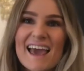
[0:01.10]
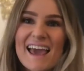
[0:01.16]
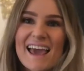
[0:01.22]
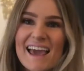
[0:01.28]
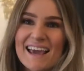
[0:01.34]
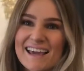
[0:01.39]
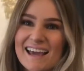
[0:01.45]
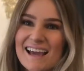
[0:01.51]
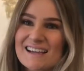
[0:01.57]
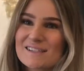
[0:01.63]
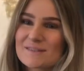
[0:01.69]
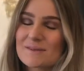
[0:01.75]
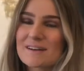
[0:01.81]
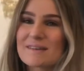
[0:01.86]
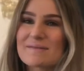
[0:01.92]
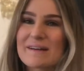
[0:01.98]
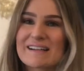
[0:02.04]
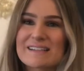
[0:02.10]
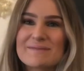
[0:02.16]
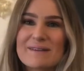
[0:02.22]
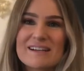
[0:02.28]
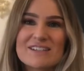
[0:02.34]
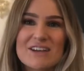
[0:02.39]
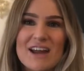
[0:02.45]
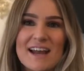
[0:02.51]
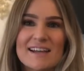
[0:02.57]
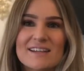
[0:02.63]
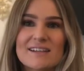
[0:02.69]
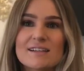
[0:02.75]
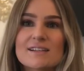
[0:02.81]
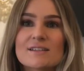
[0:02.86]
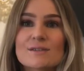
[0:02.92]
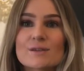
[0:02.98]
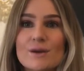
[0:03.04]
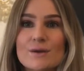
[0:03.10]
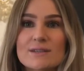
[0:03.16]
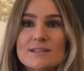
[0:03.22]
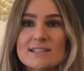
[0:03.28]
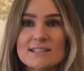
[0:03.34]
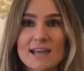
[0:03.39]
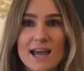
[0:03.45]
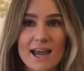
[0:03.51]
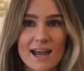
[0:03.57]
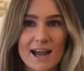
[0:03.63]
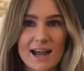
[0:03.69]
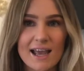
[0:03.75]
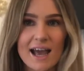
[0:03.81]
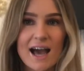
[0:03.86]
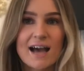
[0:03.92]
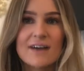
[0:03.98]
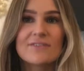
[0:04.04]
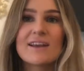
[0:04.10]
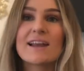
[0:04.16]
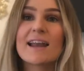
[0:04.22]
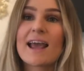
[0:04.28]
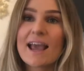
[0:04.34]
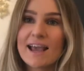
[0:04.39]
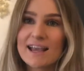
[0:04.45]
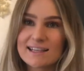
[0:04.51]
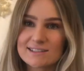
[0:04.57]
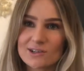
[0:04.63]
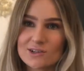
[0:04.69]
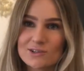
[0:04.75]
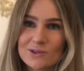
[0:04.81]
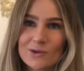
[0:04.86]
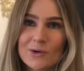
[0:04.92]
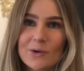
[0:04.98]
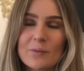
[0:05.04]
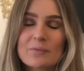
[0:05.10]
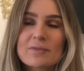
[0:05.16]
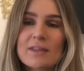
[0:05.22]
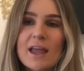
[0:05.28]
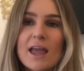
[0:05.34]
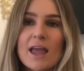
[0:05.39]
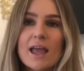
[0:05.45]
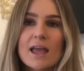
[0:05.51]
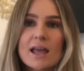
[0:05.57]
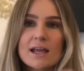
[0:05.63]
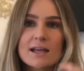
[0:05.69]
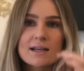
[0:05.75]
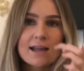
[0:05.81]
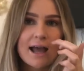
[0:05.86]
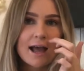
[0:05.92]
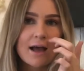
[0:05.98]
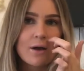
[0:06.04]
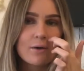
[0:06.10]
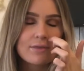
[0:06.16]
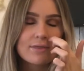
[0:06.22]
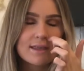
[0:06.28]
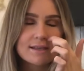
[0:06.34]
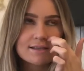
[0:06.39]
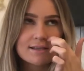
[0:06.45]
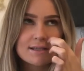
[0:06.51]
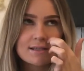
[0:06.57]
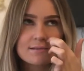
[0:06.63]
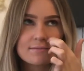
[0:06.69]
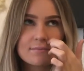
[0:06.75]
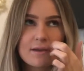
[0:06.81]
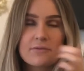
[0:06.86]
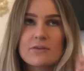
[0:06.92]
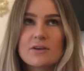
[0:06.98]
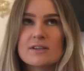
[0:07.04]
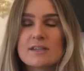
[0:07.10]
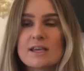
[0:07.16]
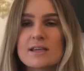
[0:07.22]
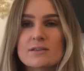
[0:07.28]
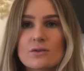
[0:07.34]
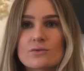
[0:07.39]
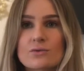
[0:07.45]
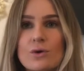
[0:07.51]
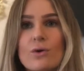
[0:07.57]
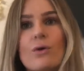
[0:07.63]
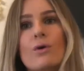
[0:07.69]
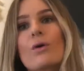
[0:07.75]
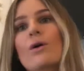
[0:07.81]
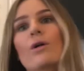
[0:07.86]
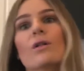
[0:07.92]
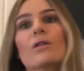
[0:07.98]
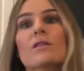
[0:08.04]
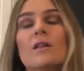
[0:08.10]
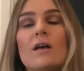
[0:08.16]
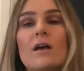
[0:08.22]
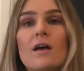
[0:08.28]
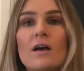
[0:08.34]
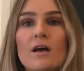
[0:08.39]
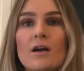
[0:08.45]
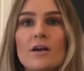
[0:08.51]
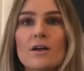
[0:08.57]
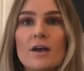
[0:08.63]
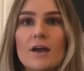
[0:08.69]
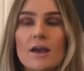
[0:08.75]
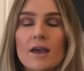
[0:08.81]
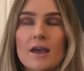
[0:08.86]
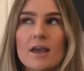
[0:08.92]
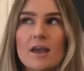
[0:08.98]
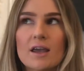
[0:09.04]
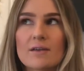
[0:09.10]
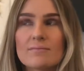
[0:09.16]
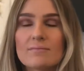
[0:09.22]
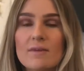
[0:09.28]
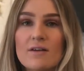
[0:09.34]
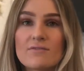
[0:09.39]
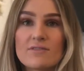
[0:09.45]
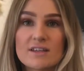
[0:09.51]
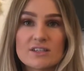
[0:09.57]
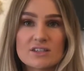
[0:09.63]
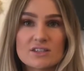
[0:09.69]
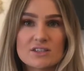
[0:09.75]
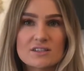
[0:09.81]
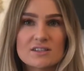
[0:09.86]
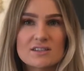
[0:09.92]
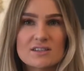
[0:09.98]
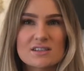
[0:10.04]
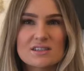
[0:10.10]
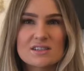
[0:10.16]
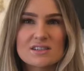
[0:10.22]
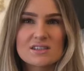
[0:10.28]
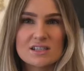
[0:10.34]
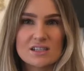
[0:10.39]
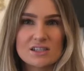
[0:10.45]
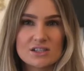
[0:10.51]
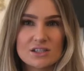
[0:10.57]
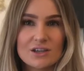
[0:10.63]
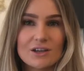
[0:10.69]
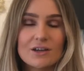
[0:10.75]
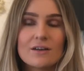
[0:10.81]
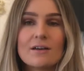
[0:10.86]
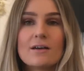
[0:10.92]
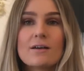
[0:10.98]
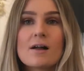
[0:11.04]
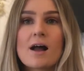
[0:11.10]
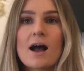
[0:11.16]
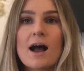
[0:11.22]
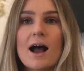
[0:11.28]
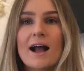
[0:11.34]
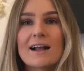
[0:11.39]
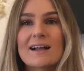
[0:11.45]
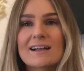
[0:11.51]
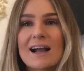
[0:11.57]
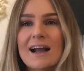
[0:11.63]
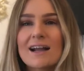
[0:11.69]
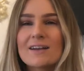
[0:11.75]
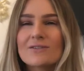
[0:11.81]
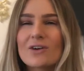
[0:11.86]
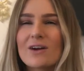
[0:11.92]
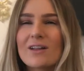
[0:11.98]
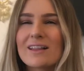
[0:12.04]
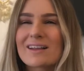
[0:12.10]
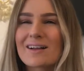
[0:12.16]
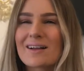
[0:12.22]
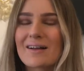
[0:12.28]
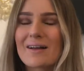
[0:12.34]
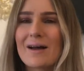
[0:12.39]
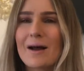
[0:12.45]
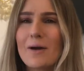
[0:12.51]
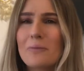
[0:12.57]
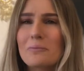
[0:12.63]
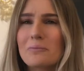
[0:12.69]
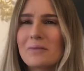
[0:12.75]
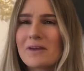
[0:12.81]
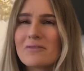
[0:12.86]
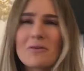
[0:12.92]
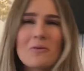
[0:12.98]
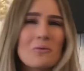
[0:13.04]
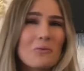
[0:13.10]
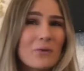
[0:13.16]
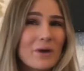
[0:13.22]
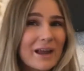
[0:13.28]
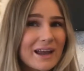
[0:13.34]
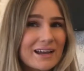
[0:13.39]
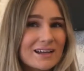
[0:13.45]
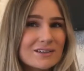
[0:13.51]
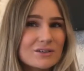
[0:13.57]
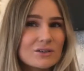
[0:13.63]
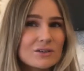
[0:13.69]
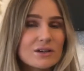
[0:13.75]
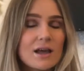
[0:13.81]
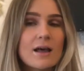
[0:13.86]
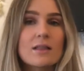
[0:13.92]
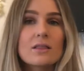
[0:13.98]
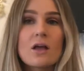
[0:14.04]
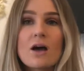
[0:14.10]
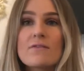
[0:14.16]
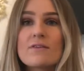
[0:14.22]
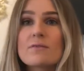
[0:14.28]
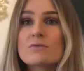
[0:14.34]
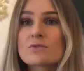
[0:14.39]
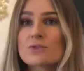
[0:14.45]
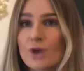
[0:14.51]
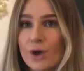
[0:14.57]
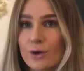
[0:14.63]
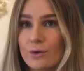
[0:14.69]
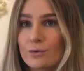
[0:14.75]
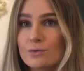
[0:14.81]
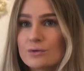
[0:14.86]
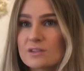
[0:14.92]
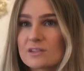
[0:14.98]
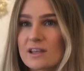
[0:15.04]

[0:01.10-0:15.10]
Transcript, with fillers: Hey guys, welcome back to my channel. So today I have an ASOS haul. Now this is my first ASOS haul um, of this season. I kind of got like a bit of a weird order. A lot of it was coats.